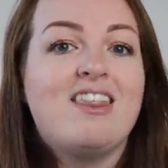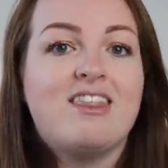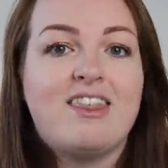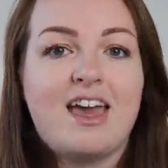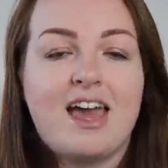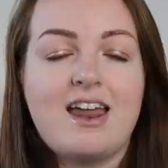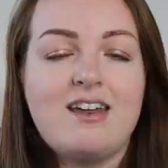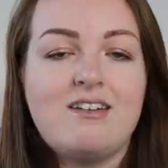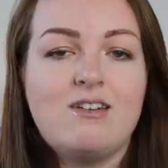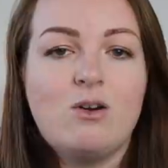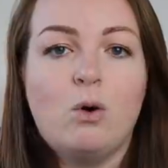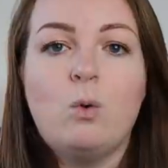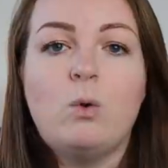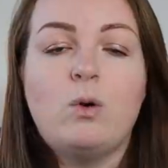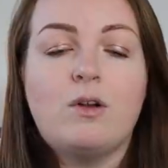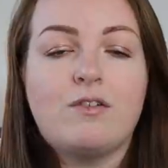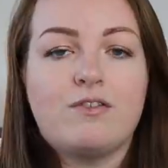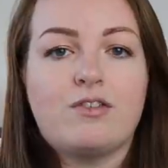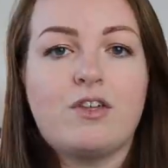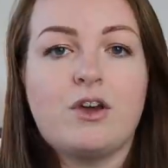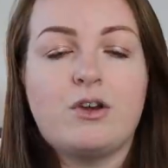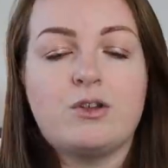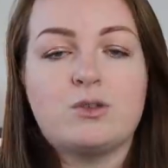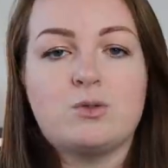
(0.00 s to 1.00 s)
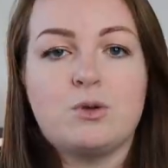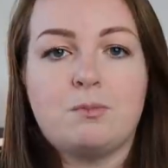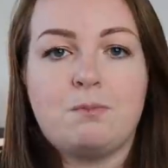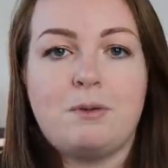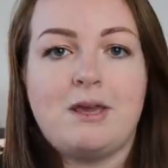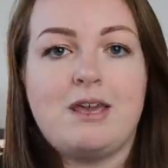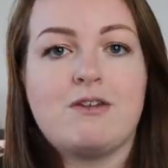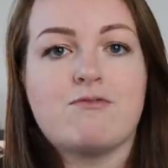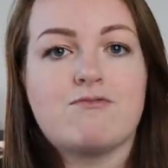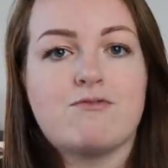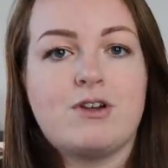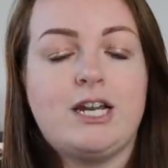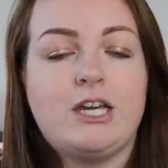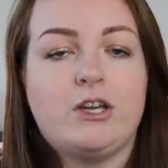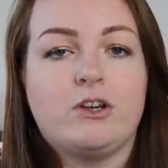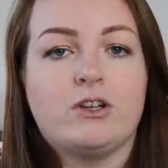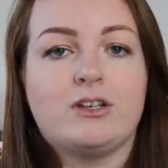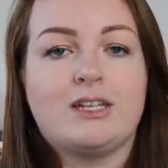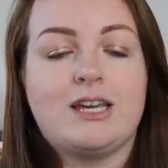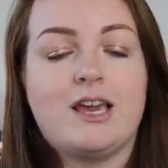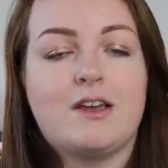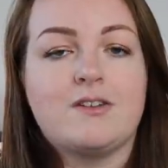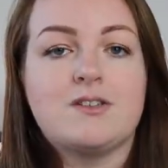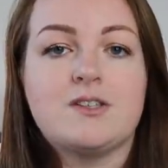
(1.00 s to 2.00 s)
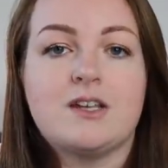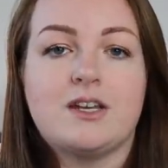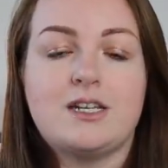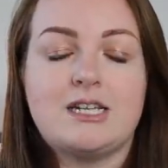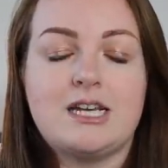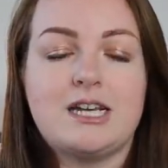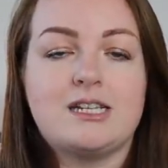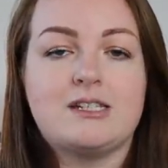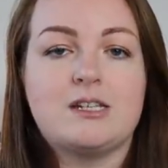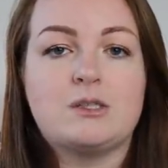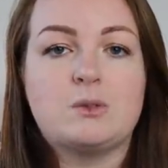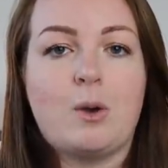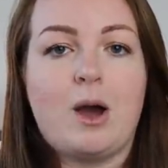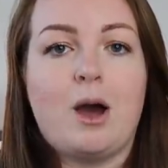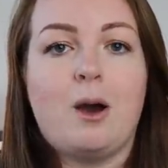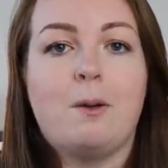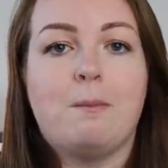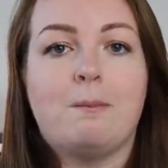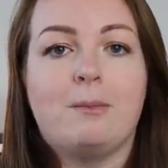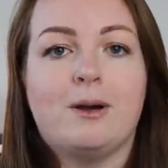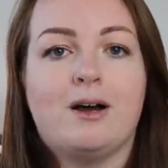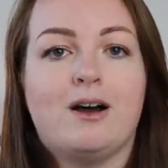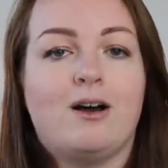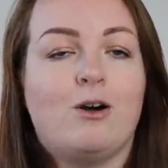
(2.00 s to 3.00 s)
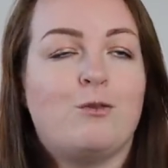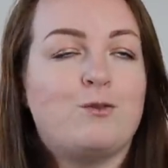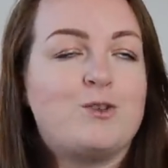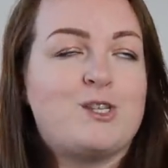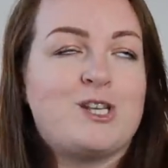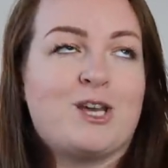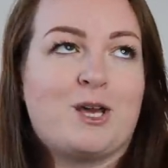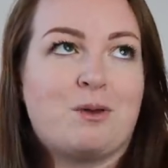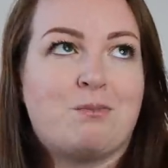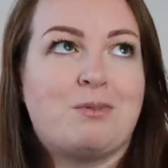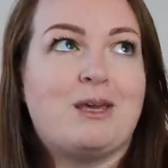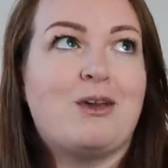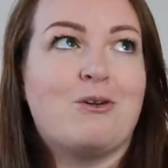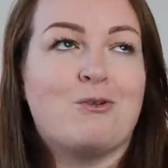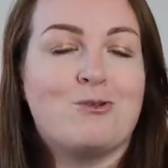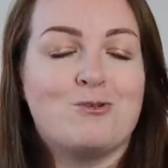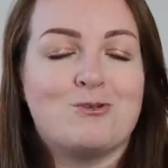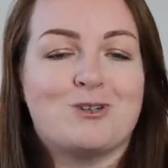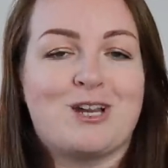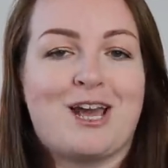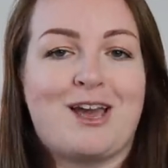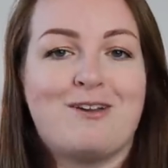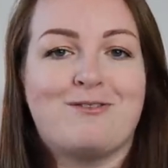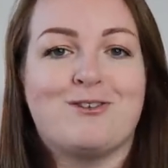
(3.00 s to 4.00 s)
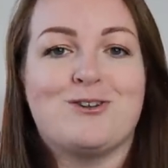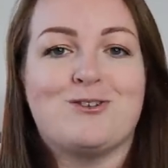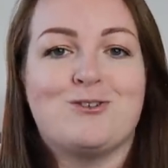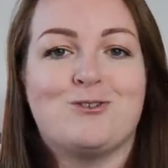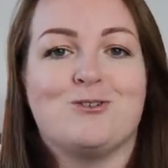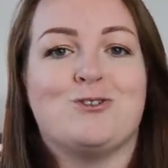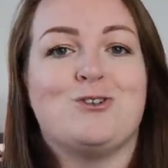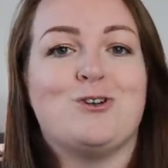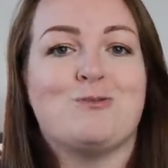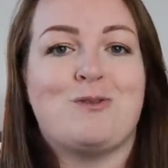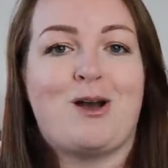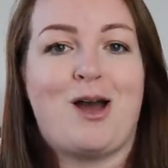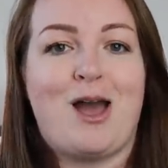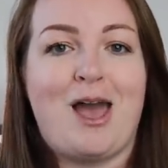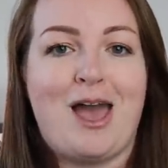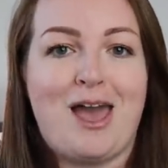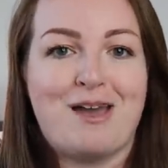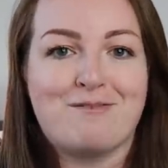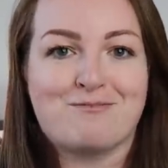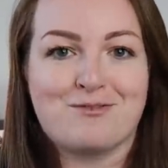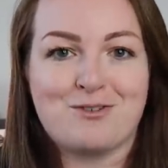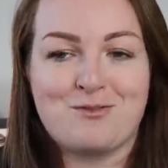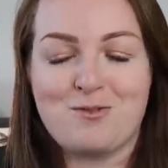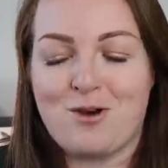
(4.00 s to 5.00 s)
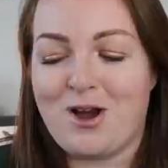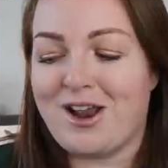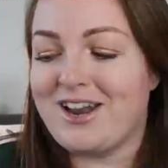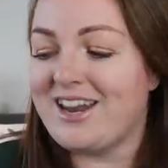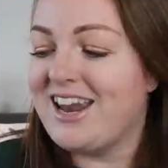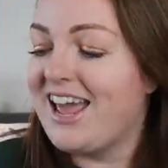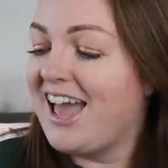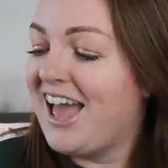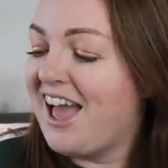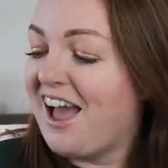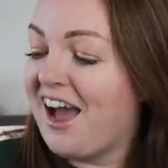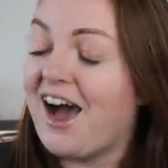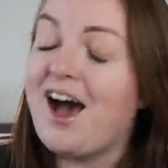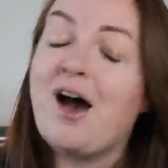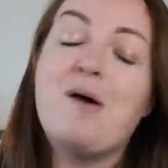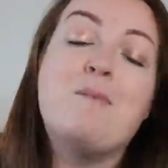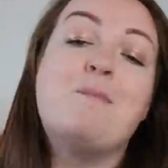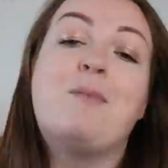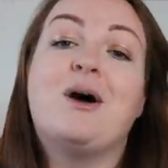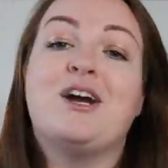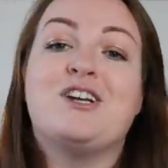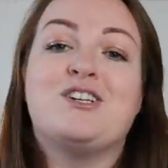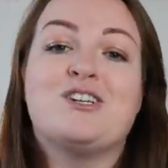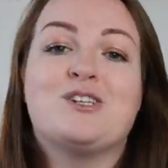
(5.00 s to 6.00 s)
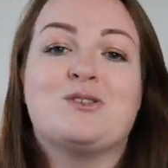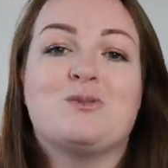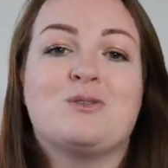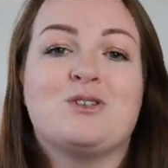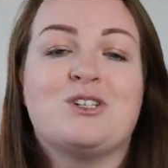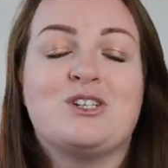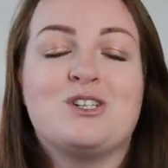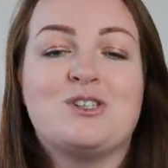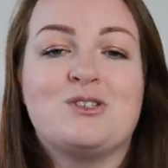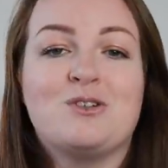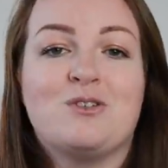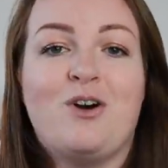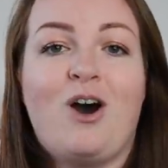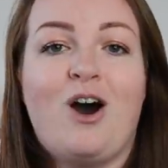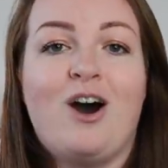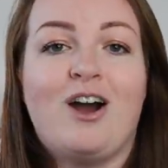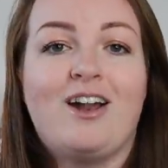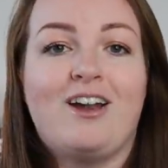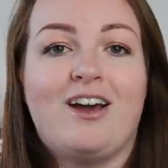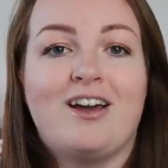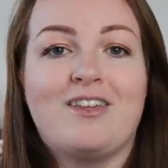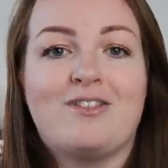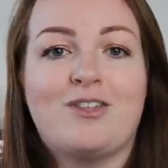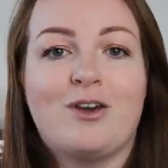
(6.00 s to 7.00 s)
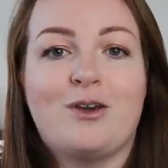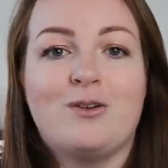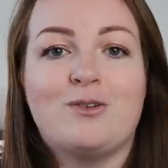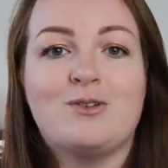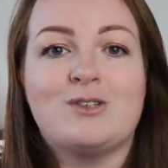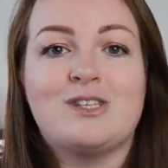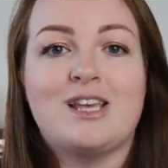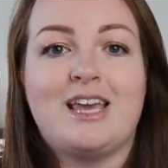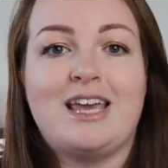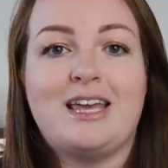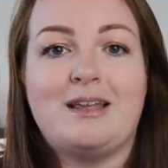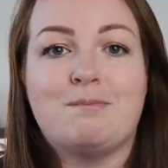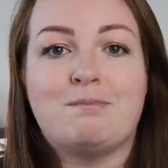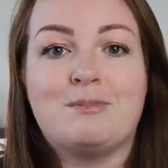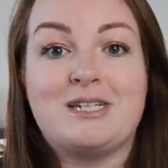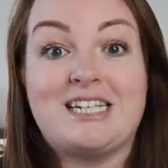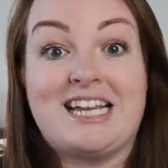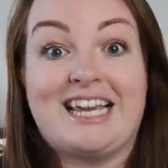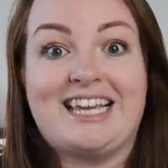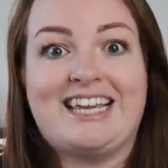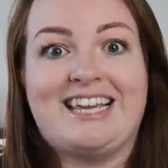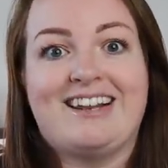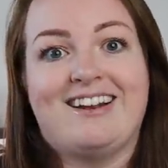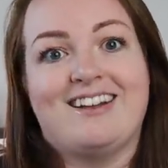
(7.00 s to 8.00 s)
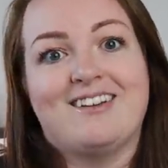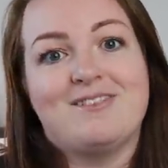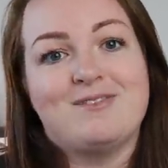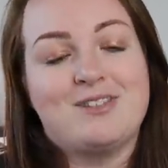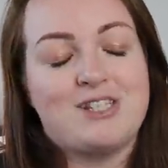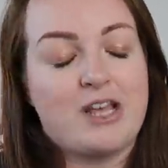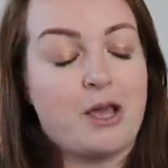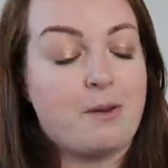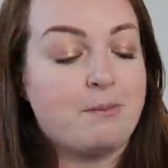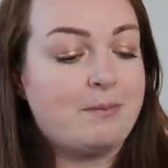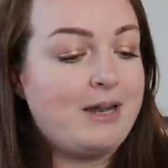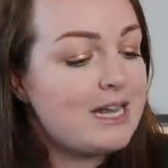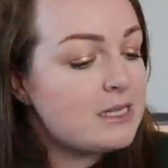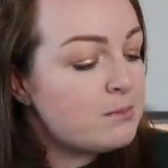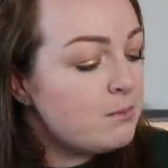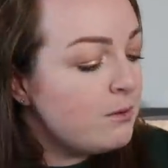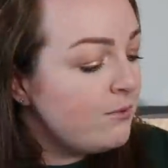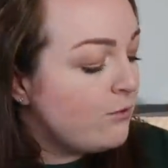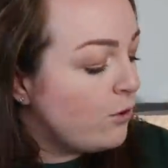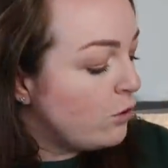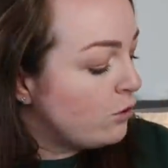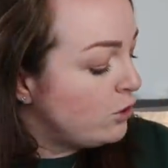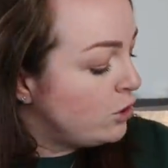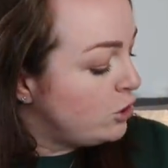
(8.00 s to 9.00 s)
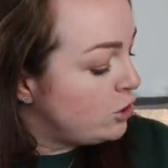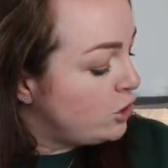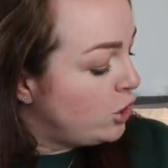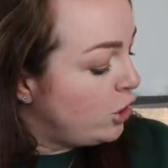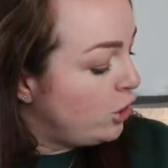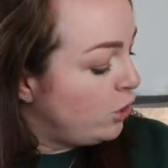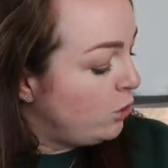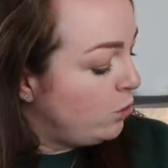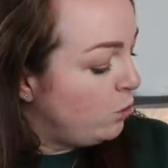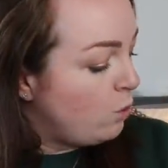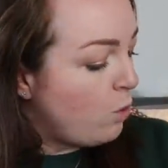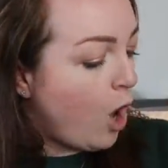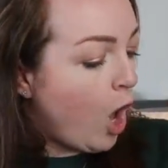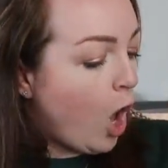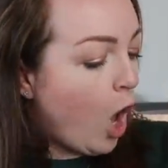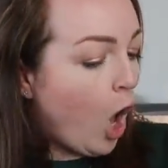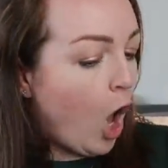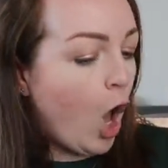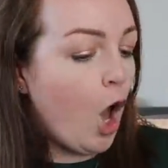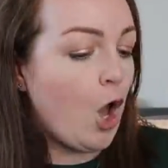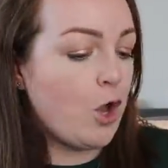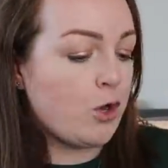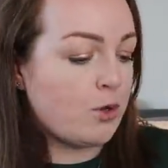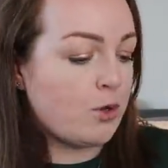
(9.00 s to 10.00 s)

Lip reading: Then all of those would be really good gifts ideas as well. But obviously I could be here all day if I talked to you about everyone. But I just wanted to sort of highlight those in particular. So let's move on to home.